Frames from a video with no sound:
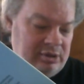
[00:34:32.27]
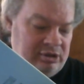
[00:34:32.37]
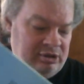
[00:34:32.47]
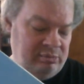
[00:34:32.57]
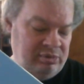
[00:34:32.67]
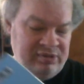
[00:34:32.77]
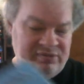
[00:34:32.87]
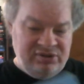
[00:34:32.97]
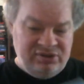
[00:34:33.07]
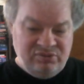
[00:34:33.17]
I believe
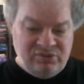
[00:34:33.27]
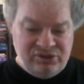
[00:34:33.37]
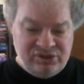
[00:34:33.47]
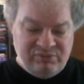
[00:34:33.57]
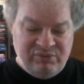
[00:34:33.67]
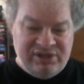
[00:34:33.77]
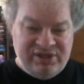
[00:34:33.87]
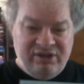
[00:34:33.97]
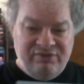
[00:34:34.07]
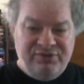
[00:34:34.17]
this originally
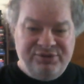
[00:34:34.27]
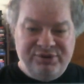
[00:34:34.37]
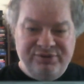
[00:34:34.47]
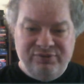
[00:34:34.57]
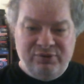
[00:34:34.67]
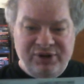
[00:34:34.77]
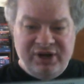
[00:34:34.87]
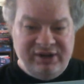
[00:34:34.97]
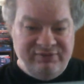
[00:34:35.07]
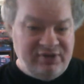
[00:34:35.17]
retailed for
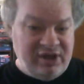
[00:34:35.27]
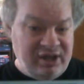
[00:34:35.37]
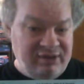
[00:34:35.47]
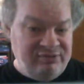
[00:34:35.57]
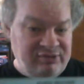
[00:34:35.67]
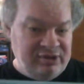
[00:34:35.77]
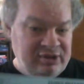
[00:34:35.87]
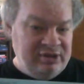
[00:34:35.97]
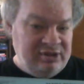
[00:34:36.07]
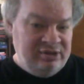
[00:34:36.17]
$34.95,
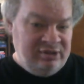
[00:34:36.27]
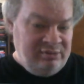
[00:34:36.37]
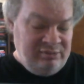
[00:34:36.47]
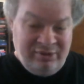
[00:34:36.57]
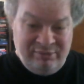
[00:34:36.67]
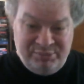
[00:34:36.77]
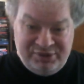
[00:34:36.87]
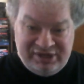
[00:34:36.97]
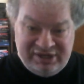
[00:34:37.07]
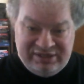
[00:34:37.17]
but
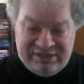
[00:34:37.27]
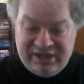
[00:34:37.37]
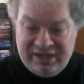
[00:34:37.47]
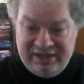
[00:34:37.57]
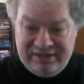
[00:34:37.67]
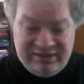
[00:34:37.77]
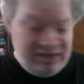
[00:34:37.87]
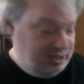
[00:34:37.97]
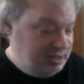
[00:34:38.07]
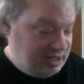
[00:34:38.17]
as I
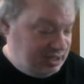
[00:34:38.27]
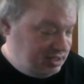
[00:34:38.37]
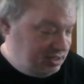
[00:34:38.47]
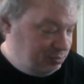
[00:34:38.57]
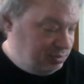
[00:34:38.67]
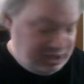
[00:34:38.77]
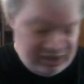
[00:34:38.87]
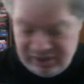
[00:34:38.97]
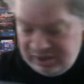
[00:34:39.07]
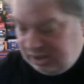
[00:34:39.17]
stated, I paid
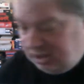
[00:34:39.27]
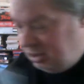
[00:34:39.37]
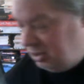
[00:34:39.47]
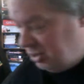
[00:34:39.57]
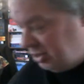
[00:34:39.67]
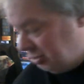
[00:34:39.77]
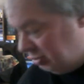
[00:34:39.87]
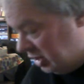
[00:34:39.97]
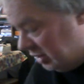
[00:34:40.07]
$3